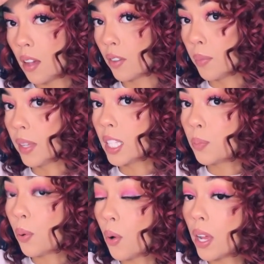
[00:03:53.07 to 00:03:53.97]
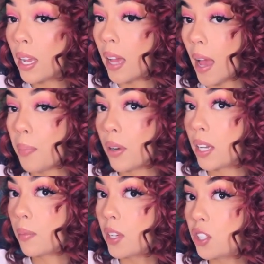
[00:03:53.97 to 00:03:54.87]
From this point, I
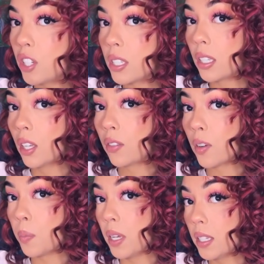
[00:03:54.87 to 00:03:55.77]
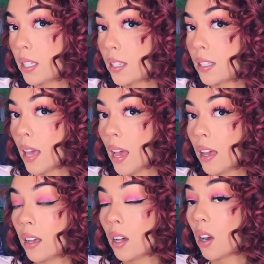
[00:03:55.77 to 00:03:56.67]
pretty much just look for pieces that